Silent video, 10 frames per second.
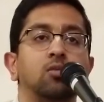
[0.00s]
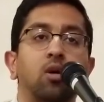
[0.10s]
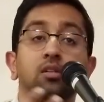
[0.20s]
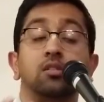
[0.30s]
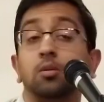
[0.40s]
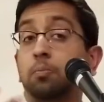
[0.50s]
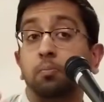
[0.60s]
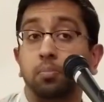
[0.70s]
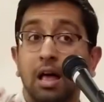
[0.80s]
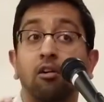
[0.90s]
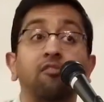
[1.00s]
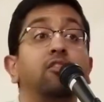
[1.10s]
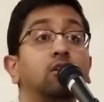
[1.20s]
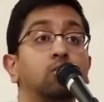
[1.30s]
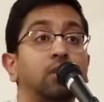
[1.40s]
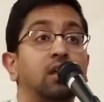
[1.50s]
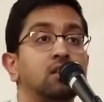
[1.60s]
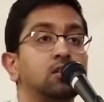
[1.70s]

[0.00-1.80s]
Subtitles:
wanted to plow a field with it.